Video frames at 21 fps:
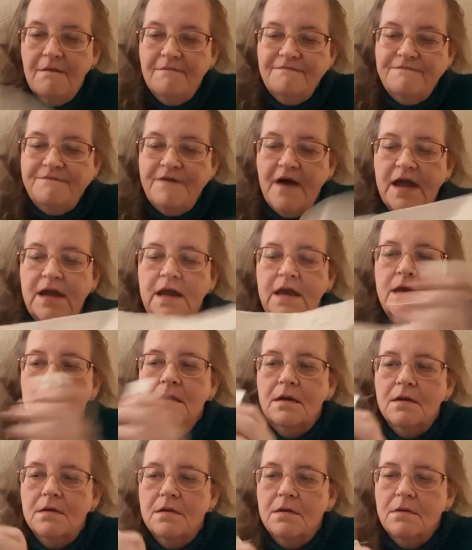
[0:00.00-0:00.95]
fighting
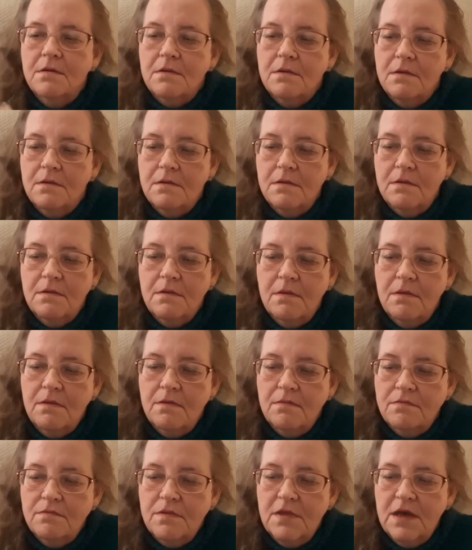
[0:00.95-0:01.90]

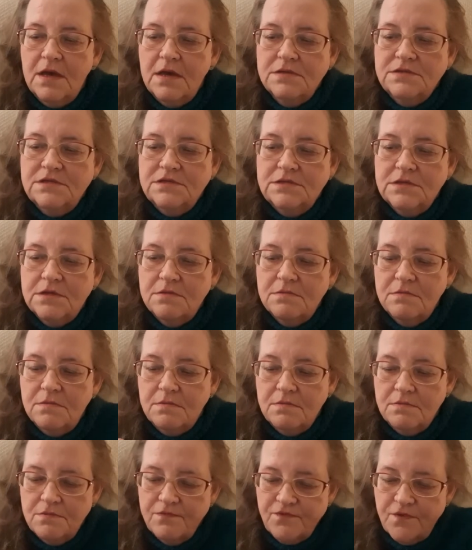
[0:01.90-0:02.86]
this
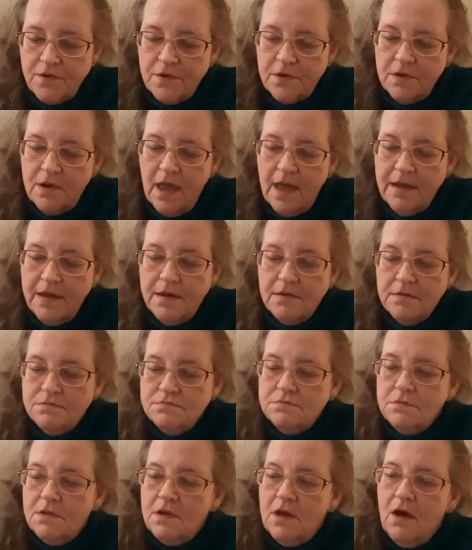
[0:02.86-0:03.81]
for like,
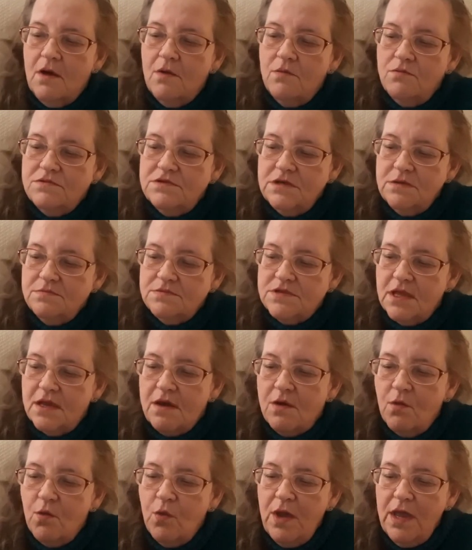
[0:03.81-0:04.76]
oh, seems
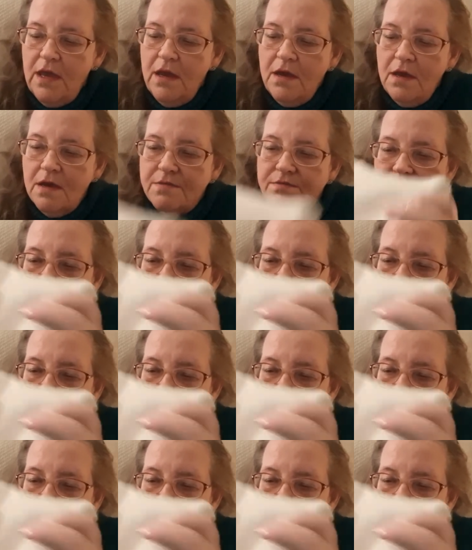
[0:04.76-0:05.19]
like a week.